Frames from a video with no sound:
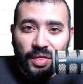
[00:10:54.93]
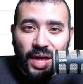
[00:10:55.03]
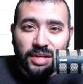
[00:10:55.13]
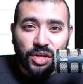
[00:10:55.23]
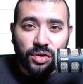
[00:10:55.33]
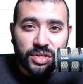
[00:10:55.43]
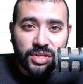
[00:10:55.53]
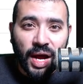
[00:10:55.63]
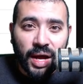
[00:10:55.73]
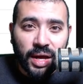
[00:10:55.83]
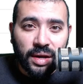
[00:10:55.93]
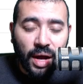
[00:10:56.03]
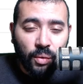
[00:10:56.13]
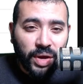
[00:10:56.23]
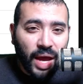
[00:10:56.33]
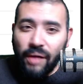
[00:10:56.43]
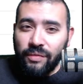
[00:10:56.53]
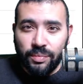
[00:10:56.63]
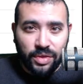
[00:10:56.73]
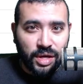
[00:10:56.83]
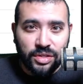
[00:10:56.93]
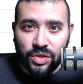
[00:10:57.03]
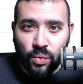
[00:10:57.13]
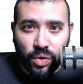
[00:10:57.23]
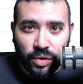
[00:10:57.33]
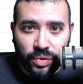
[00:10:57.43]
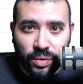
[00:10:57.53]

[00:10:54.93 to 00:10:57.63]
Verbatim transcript: That is a good sign. Now, we have some things to work